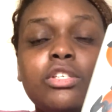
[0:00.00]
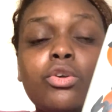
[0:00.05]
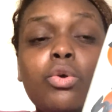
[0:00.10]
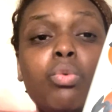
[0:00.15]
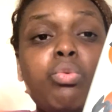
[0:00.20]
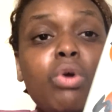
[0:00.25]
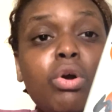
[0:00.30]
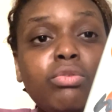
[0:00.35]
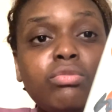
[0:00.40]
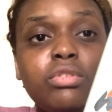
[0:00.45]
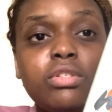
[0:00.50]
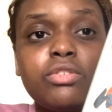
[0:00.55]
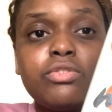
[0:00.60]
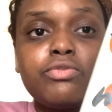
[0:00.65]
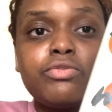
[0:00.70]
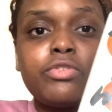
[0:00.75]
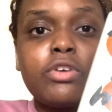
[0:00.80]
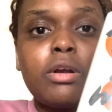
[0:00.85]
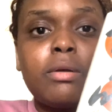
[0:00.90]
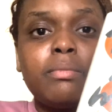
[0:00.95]
puts
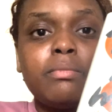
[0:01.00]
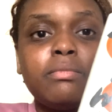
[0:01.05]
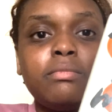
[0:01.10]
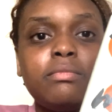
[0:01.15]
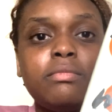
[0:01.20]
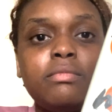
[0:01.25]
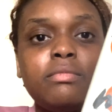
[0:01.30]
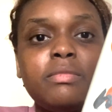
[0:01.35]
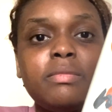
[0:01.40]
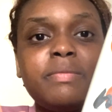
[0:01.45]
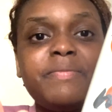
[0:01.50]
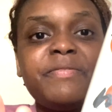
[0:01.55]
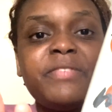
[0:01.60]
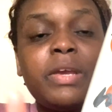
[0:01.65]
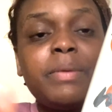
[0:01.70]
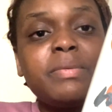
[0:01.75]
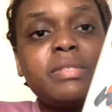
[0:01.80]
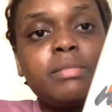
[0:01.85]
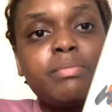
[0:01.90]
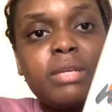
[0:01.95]
quotes from
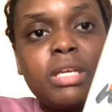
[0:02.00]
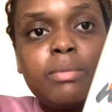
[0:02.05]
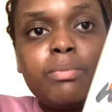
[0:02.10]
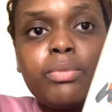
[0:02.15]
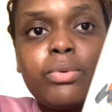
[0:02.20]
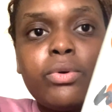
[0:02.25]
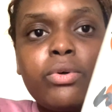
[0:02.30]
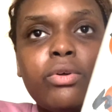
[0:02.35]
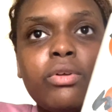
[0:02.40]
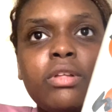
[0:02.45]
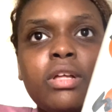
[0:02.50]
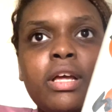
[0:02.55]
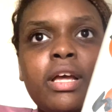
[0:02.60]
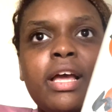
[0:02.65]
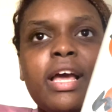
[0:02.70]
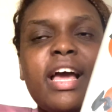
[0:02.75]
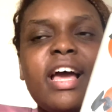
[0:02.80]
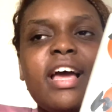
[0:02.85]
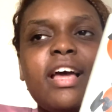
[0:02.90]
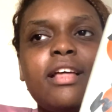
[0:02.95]
famous
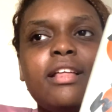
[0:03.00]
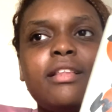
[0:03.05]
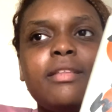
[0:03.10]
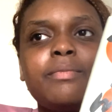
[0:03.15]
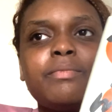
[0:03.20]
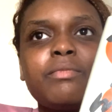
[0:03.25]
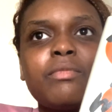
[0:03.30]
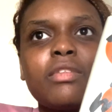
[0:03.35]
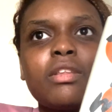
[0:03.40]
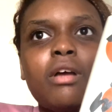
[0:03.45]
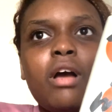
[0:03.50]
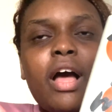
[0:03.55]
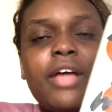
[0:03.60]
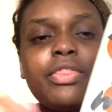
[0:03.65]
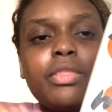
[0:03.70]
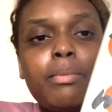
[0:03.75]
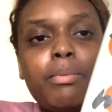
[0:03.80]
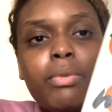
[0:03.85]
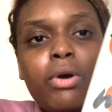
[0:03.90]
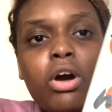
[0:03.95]
people and
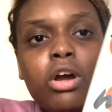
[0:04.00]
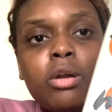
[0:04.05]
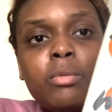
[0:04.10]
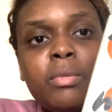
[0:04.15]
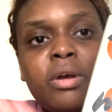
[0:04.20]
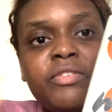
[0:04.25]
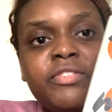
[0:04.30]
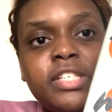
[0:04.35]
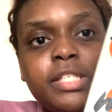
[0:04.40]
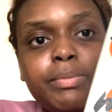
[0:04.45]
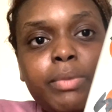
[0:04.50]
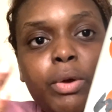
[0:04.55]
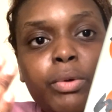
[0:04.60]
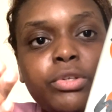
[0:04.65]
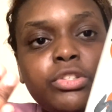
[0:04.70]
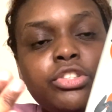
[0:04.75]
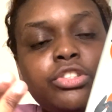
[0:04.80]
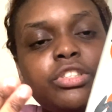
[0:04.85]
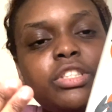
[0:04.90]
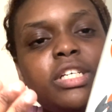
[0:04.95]
at the bottom of
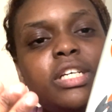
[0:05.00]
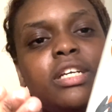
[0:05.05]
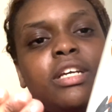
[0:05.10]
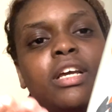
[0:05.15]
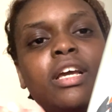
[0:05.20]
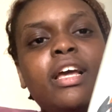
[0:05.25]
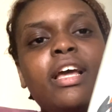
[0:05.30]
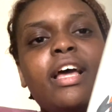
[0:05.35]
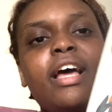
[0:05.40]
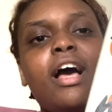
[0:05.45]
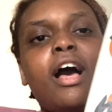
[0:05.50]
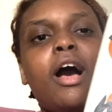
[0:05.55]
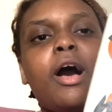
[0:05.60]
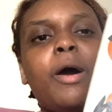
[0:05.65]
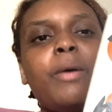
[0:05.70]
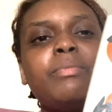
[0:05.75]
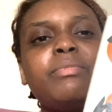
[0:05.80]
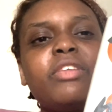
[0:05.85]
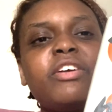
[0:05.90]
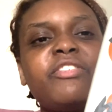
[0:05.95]
his poetry.
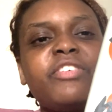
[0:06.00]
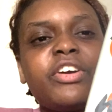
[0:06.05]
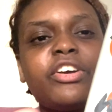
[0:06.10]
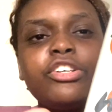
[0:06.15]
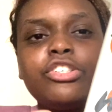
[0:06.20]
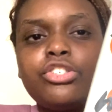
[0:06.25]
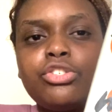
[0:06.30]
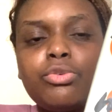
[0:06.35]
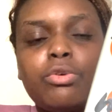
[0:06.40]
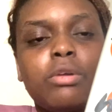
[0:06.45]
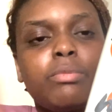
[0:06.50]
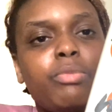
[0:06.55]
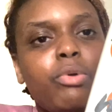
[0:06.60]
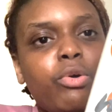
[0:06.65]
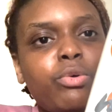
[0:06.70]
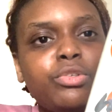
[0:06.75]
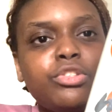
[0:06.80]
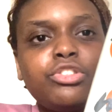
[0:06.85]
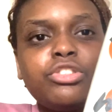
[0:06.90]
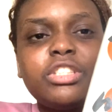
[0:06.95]
They're very
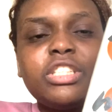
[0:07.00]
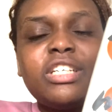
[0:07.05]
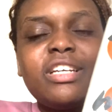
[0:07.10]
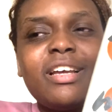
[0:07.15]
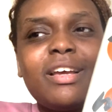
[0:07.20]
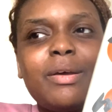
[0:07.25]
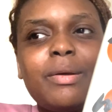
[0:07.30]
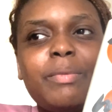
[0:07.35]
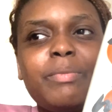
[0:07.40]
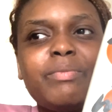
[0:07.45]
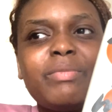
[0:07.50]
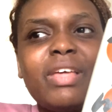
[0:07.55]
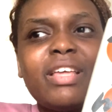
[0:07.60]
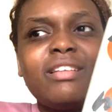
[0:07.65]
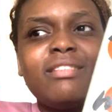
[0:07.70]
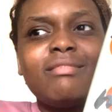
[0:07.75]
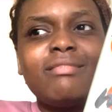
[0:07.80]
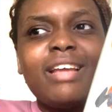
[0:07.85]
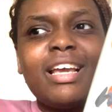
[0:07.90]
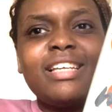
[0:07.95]
short poetry,
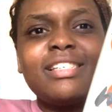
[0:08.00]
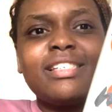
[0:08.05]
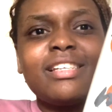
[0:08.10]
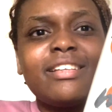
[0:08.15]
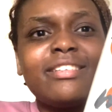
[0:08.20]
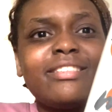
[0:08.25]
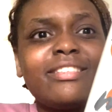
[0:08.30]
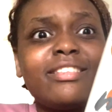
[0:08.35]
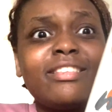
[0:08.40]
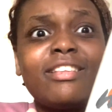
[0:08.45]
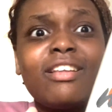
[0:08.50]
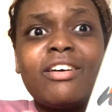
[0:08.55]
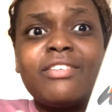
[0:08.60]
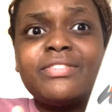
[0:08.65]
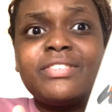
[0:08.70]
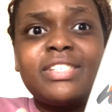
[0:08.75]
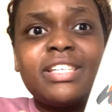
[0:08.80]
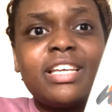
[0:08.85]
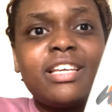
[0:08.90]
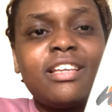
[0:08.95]
and Asa
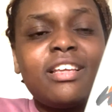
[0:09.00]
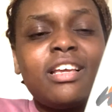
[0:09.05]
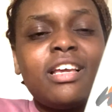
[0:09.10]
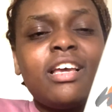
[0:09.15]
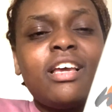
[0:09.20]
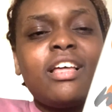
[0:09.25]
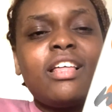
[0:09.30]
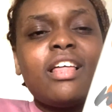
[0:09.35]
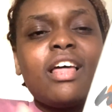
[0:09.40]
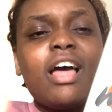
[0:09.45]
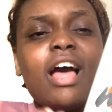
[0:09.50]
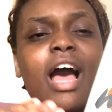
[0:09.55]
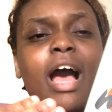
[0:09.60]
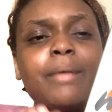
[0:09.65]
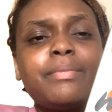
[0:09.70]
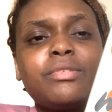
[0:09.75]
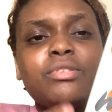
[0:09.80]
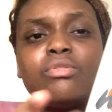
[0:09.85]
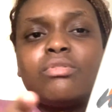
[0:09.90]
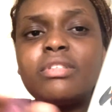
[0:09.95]
loves it,
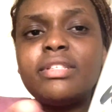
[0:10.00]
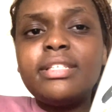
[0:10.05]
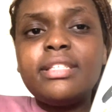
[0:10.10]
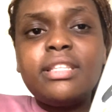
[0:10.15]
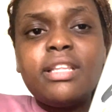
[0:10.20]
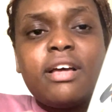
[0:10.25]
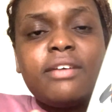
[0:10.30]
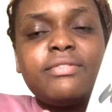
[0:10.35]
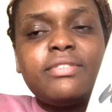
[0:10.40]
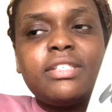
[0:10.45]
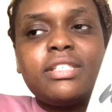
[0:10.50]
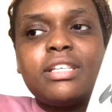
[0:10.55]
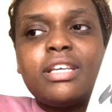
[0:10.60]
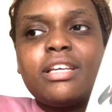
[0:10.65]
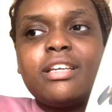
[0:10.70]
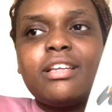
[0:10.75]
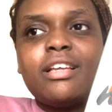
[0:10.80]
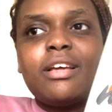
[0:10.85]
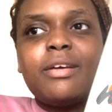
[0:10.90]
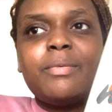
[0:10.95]
absolutely
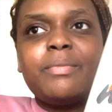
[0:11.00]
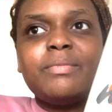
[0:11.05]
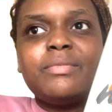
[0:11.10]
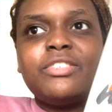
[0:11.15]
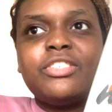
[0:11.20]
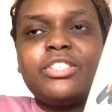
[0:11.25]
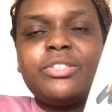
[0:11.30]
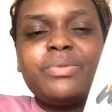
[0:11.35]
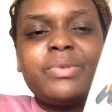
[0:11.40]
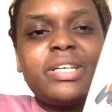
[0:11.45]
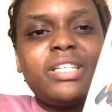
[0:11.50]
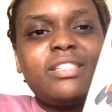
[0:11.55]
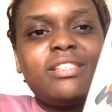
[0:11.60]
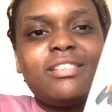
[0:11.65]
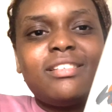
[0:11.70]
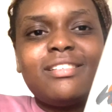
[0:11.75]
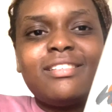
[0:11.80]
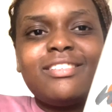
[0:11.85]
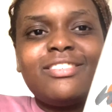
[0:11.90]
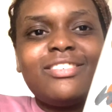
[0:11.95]
loves it.
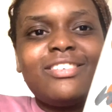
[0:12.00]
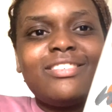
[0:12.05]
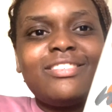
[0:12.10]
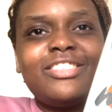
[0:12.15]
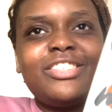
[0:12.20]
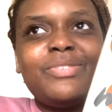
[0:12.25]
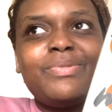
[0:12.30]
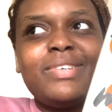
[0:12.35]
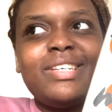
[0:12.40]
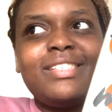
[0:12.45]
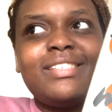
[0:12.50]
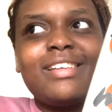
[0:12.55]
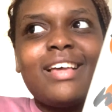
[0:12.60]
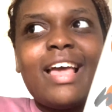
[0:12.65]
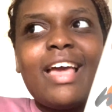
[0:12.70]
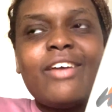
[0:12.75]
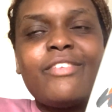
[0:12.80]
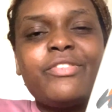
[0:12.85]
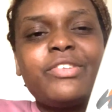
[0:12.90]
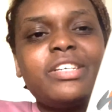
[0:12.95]
She
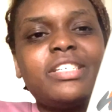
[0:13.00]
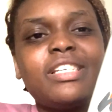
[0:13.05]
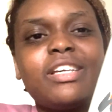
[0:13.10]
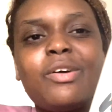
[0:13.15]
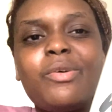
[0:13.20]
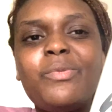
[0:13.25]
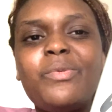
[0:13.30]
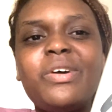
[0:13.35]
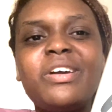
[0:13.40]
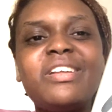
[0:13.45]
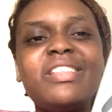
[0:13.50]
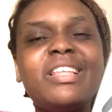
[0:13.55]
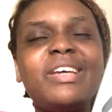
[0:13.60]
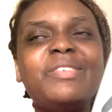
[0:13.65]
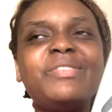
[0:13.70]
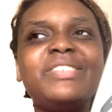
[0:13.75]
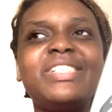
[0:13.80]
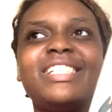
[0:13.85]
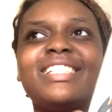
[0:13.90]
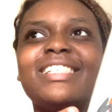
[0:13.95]
reads every single
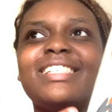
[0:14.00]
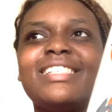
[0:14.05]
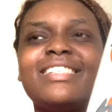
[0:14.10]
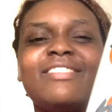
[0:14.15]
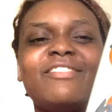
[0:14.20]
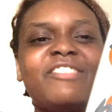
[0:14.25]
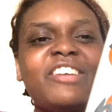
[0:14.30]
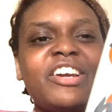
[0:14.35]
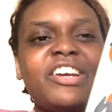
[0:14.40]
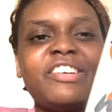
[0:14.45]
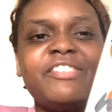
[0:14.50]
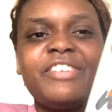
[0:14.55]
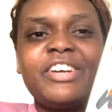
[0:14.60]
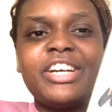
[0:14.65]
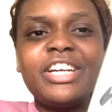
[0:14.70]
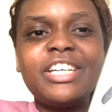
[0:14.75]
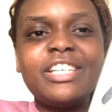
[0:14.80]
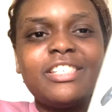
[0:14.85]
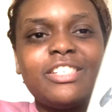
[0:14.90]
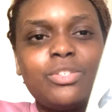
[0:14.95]
one of them, which is
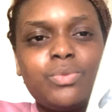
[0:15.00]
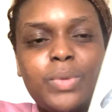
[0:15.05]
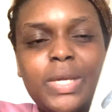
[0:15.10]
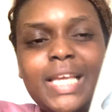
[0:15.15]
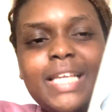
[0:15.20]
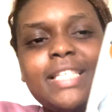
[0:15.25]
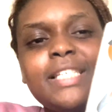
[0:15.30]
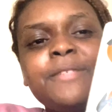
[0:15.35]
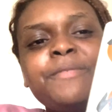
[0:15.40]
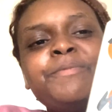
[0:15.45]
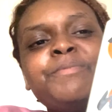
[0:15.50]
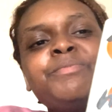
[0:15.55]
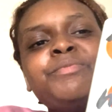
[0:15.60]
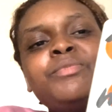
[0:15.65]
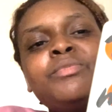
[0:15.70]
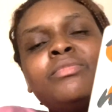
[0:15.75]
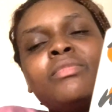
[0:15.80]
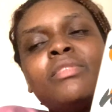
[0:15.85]
very very sweet.